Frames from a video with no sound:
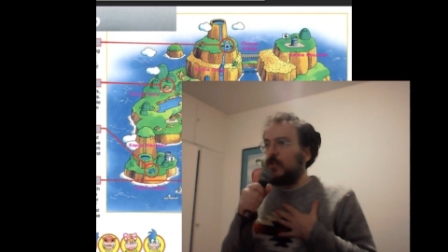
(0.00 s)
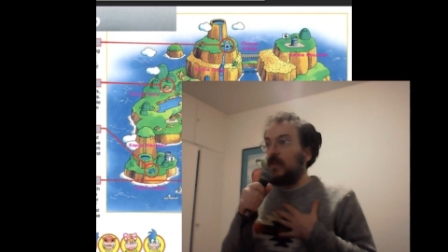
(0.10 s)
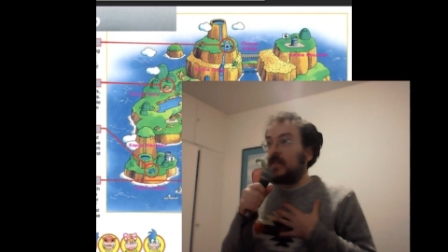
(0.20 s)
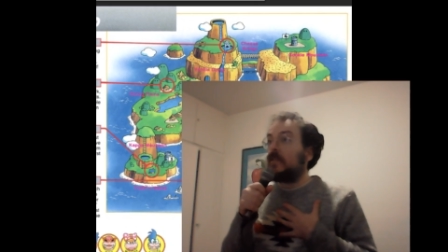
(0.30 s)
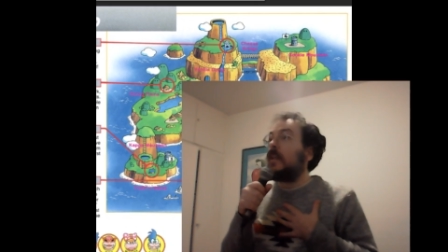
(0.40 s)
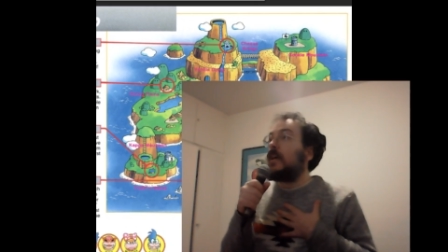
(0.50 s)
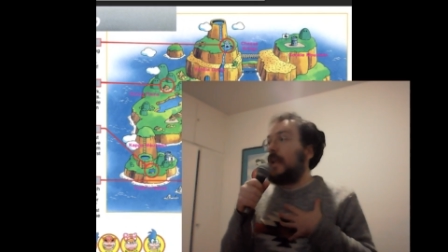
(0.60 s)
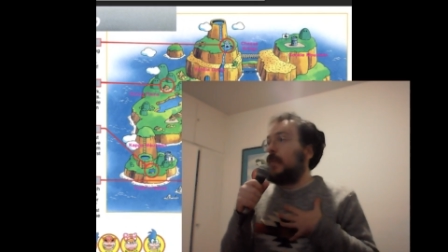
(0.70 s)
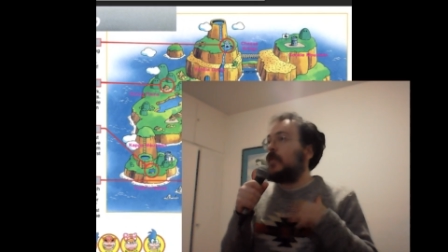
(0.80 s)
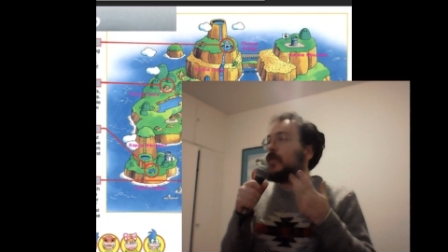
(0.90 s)
There should be a
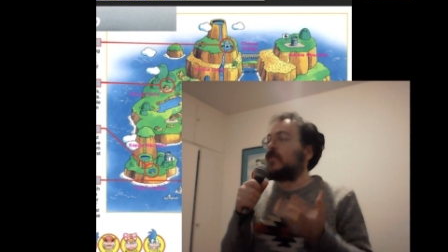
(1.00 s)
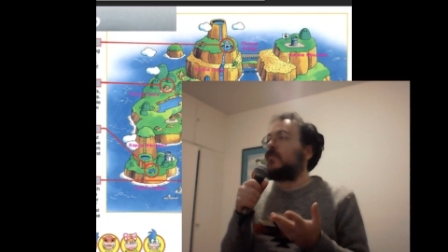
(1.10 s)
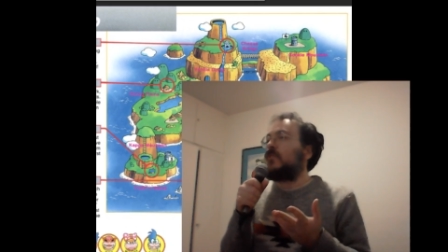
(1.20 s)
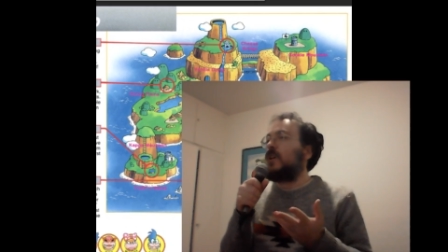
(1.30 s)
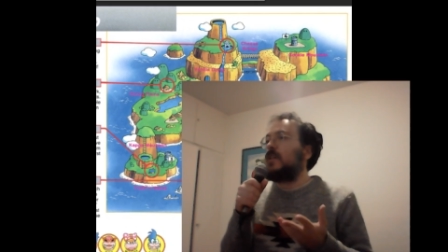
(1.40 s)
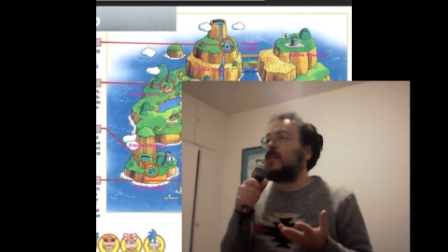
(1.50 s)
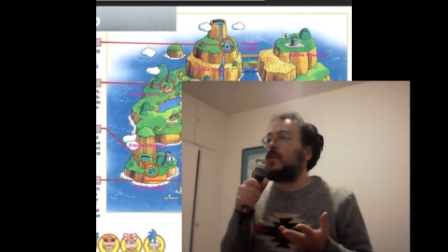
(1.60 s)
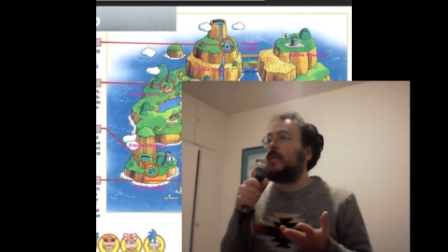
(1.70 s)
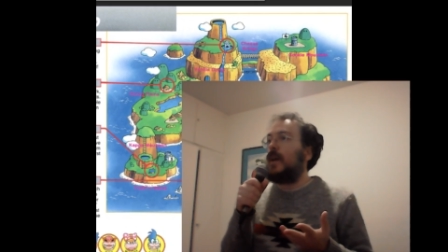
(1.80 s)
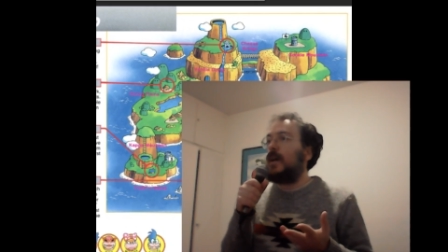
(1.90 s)
slight element of
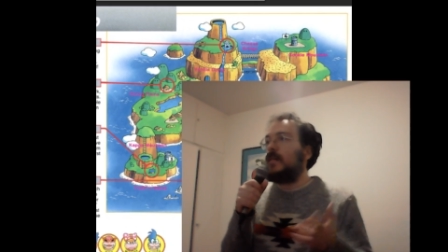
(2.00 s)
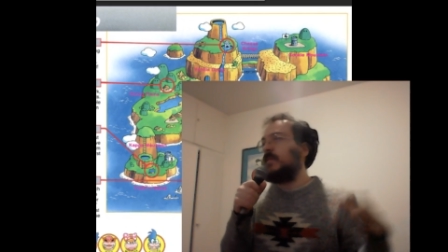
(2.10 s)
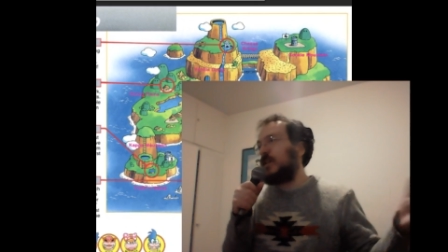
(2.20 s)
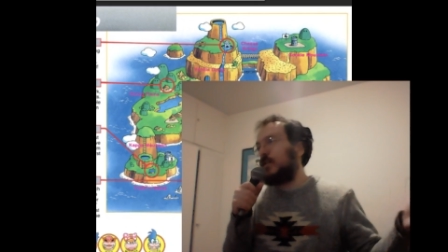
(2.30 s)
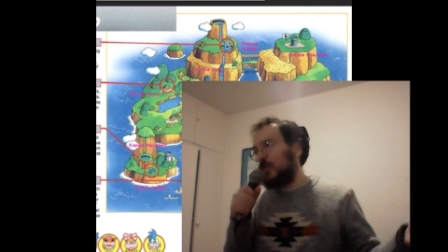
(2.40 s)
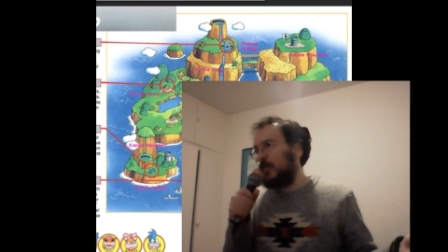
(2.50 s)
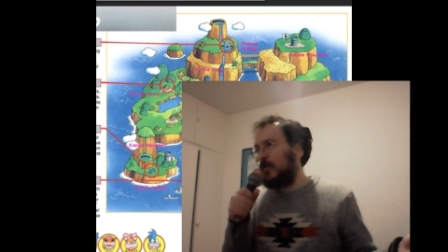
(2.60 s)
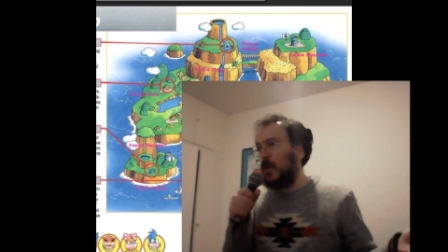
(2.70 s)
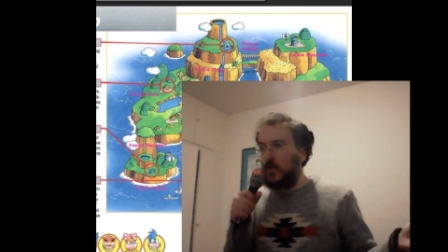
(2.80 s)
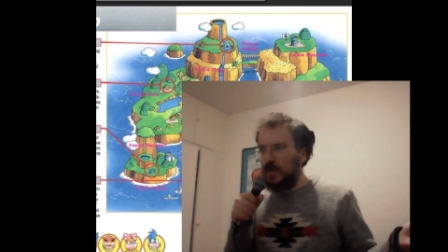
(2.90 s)
surprise here and there,
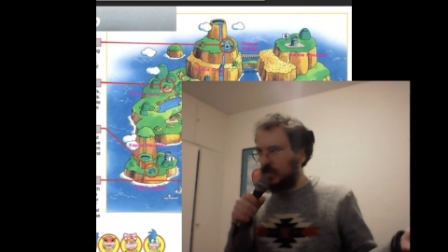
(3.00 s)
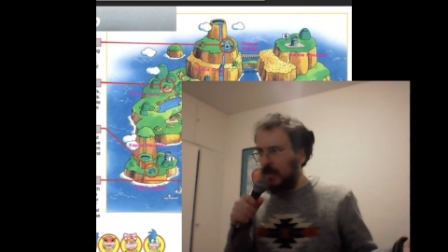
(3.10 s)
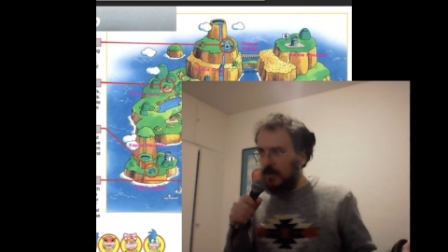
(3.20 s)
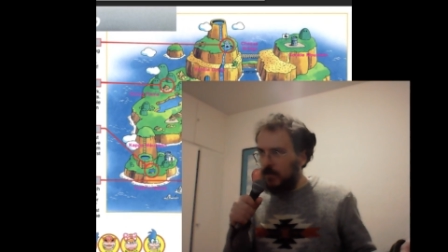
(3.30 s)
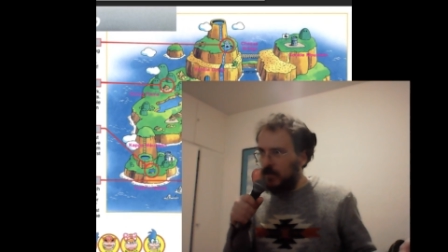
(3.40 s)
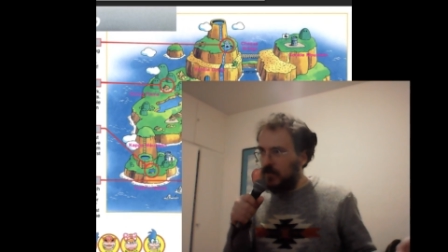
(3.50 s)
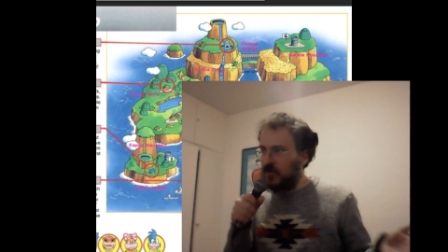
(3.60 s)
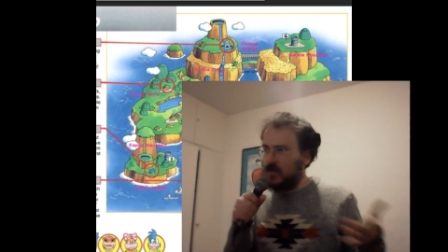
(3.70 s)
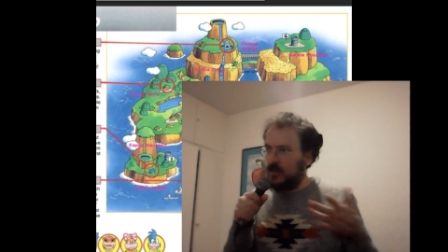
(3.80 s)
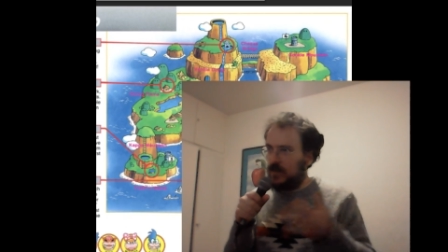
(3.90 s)
secret bonus
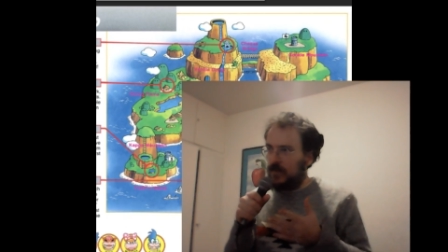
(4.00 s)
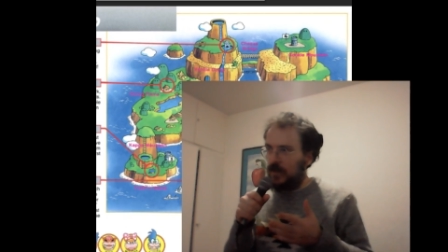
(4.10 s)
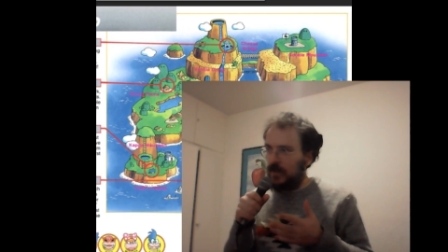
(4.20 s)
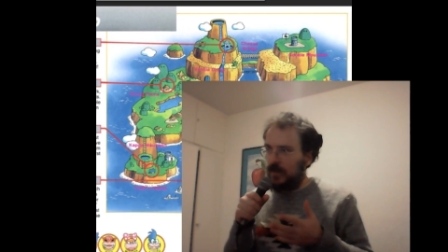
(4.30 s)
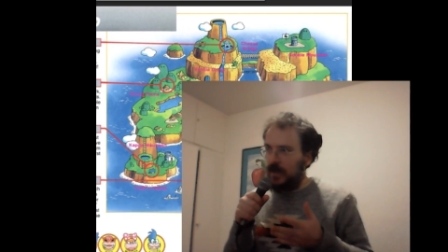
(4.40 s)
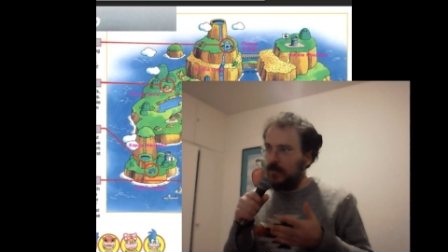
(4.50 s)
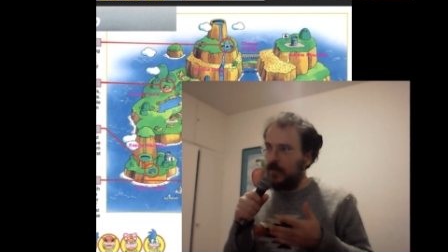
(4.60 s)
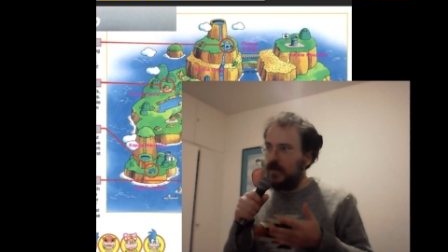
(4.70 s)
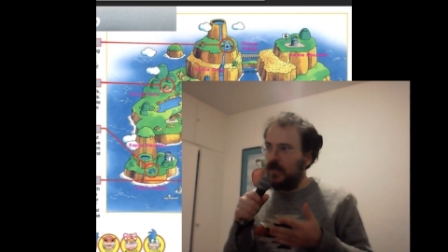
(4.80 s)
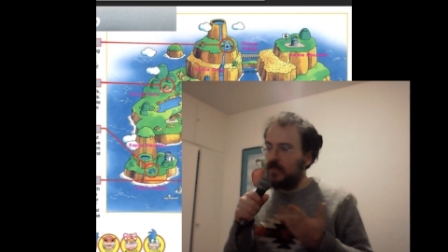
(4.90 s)
levels and stuff like
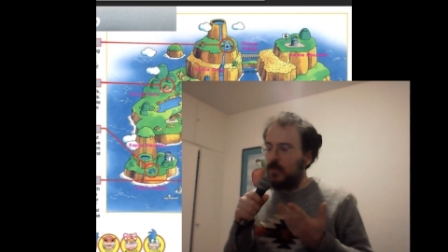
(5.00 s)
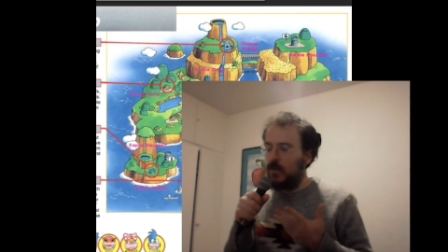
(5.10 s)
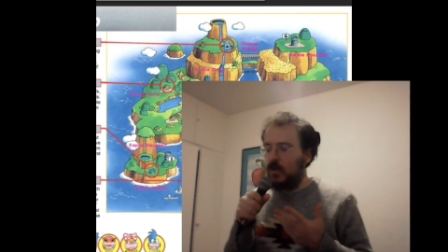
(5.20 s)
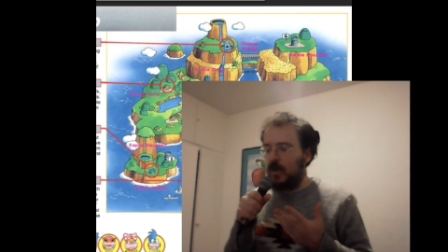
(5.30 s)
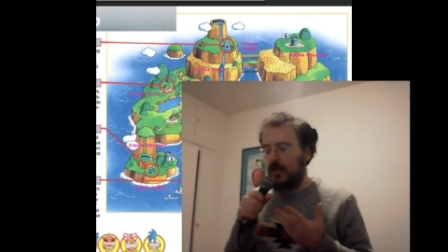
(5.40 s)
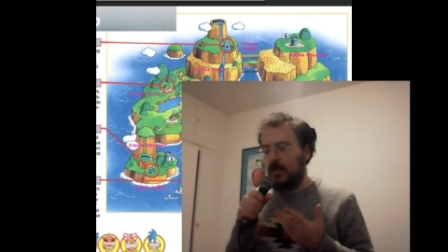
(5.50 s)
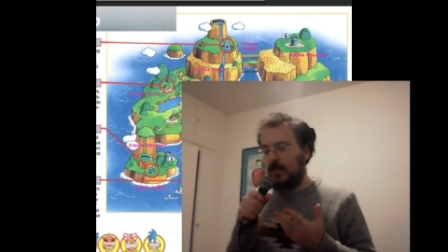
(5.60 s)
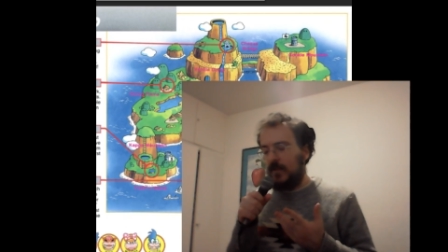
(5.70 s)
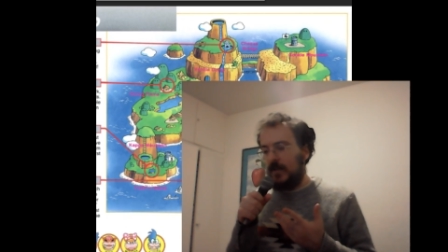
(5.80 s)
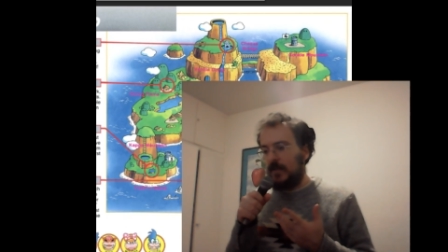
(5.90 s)
that, but it's more,
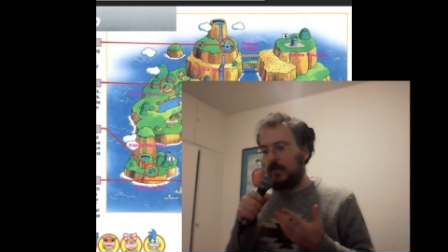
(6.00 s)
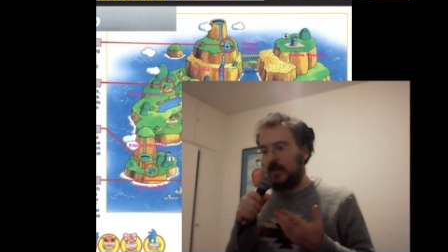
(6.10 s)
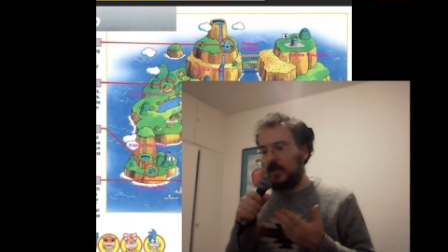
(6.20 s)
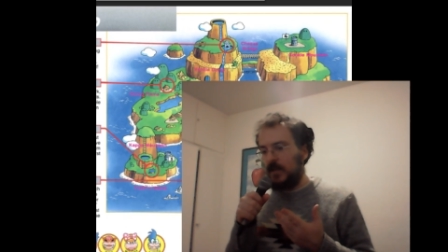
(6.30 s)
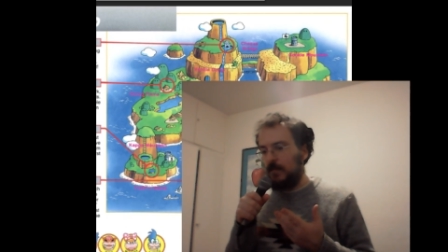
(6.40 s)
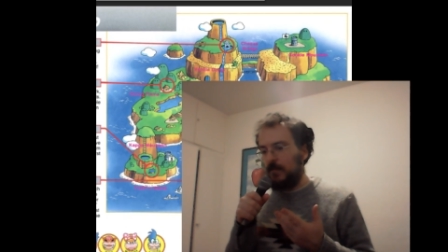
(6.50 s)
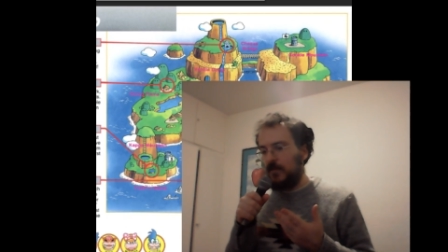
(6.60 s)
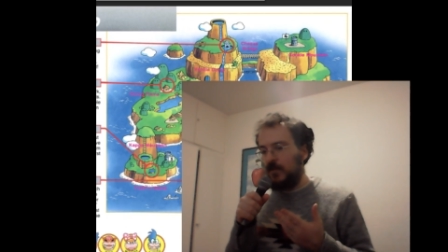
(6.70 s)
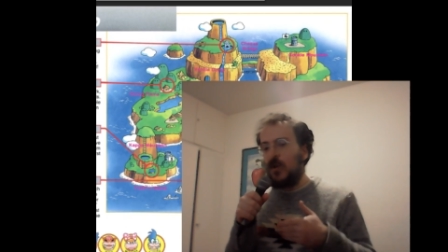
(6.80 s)
I think, a feeling of like,